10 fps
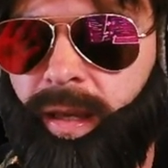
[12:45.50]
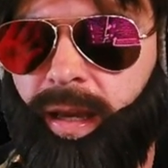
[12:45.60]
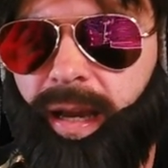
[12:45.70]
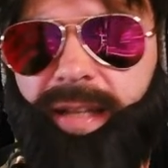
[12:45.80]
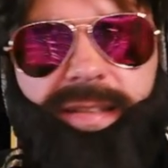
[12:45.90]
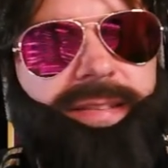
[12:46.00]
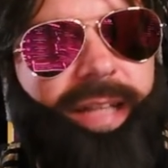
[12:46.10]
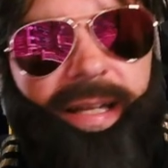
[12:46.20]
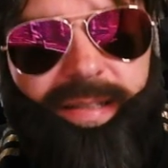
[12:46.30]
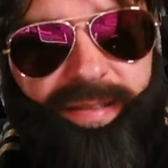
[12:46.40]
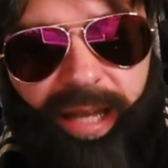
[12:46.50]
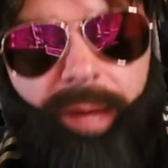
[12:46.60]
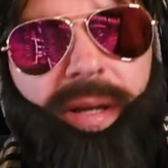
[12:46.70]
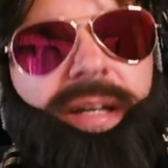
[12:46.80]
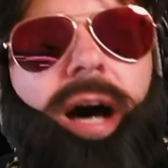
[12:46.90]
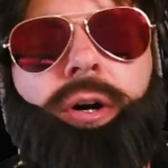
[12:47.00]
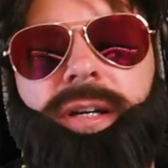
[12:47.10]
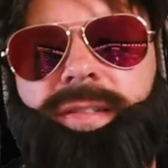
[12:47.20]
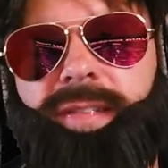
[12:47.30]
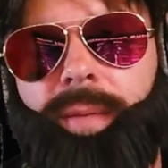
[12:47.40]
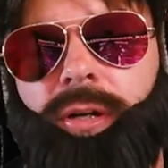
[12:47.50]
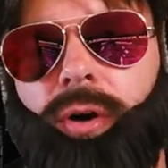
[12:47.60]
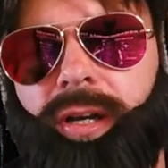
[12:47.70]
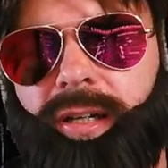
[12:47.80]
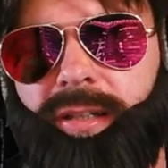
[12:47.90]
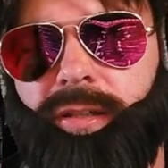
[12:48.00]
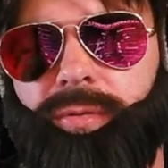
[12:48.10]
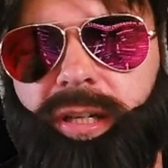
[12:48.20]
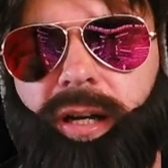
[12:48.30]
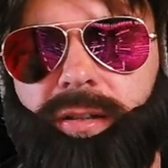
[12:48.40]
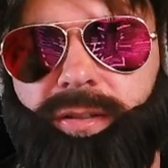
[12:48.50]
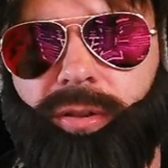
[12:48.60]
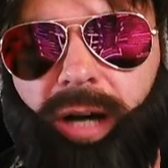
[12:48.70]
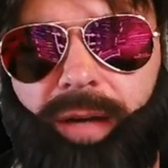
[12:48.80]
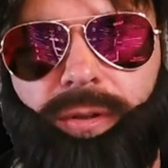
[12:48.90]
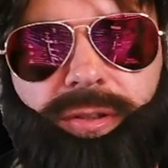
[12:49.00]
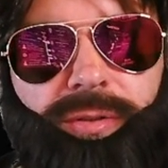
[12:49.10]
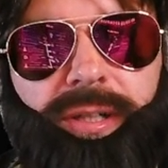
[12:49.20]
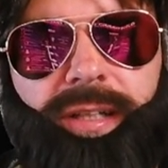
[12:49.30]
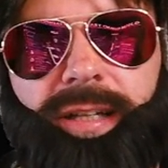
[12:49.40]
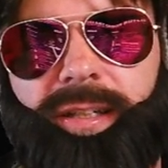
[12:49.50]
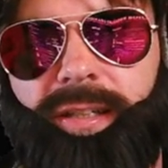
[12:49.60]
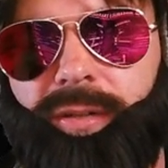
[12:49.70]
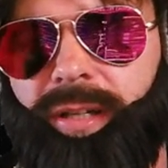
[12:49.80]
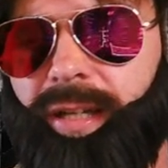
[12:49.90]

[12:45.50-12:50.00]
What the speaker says: It's damn annoying in the arena. So I was doing that in the arena,